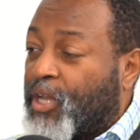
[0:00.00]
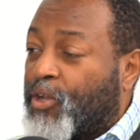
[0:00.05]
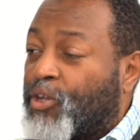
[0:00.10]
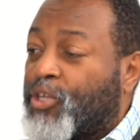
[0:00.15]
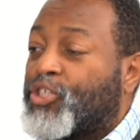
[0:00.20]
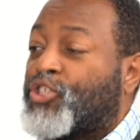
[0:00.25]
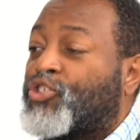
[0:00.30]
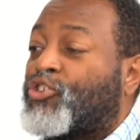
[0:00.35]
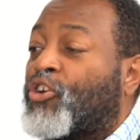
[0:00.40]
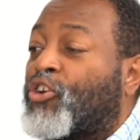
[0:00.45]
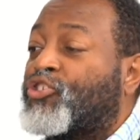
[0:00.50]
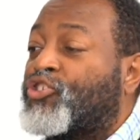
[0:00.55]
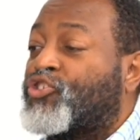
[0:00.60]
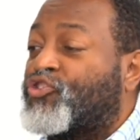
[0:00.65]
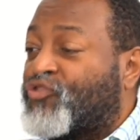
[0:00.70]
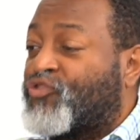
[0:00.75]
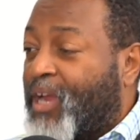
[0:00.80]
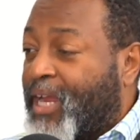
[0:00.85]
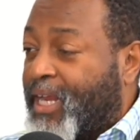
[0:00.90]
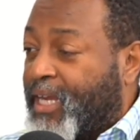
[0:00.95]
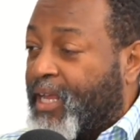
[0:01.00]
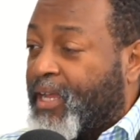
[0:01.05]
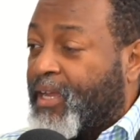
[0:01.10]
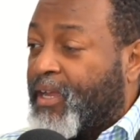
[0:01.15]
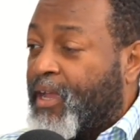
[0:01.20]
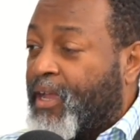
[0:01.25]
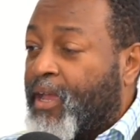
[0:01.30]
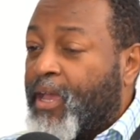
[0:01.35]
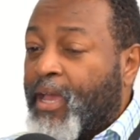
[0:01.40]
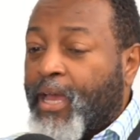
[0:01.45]
They're going to start
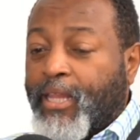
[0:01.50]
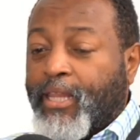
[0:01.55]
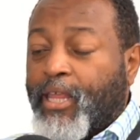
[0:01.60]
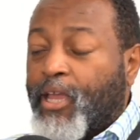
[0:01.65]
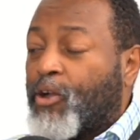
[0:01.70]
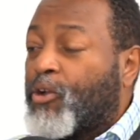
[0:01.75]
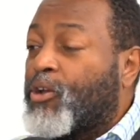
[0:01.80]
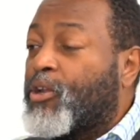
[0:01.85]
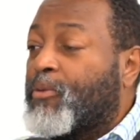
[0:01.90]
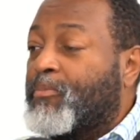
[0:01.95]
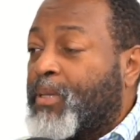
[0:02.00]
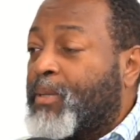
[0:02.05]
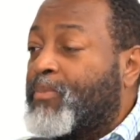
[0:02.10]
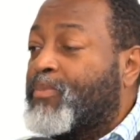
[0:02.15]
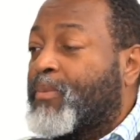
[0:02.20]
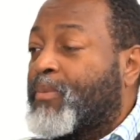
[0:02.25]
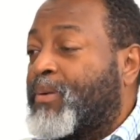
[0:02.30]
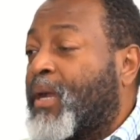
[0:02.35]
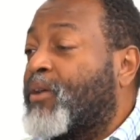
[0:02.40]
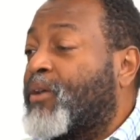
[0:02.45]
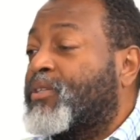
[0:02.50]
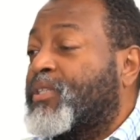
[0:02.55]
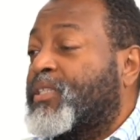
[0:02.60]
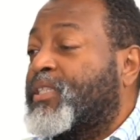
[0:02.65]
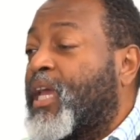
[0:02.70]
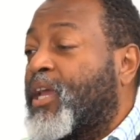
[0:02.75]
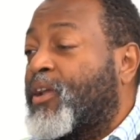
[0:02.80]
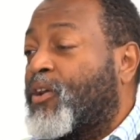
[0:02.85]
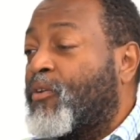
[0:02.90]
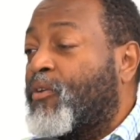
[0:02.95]
training, and they are going to be prepared to
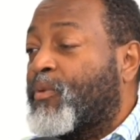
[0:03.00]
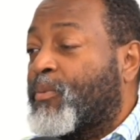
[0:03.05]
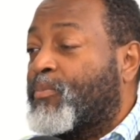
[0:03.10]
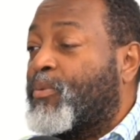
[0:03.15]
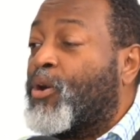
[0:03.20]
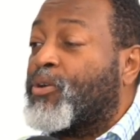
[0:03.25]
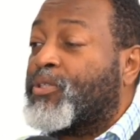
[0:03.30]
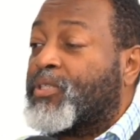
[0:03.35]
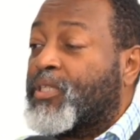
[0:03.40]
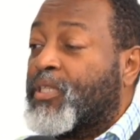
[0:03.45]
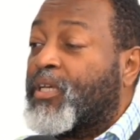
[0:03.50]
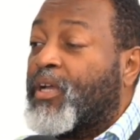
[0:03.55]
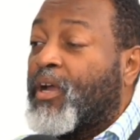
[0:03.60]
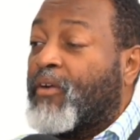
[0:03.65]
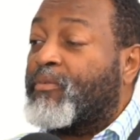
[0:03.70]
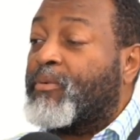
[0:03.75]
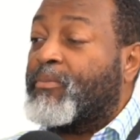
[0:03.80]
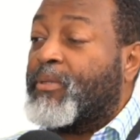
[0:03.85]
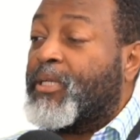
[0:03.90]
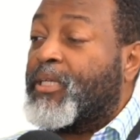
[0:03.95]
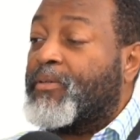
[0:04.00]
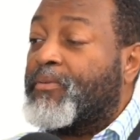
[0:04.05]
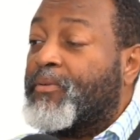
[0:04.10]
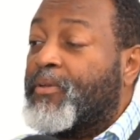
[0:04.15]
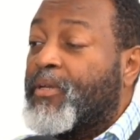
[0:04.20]
take over parts of the government